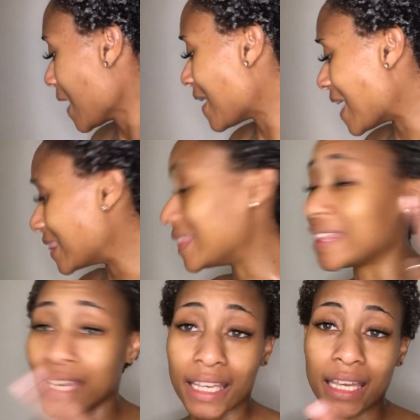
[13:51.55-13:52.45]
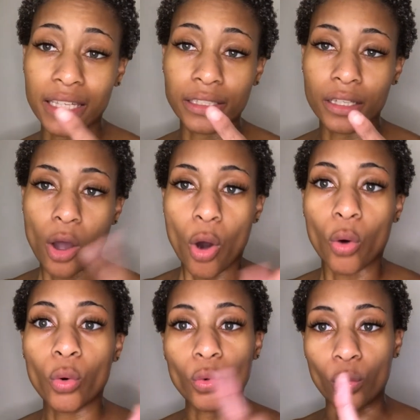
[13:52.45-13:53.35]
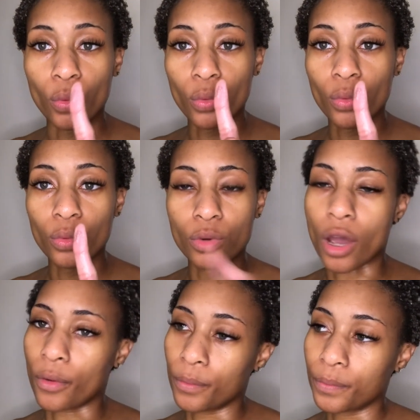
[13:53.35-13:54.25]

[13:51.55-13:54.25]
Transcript: and then, ooh, no,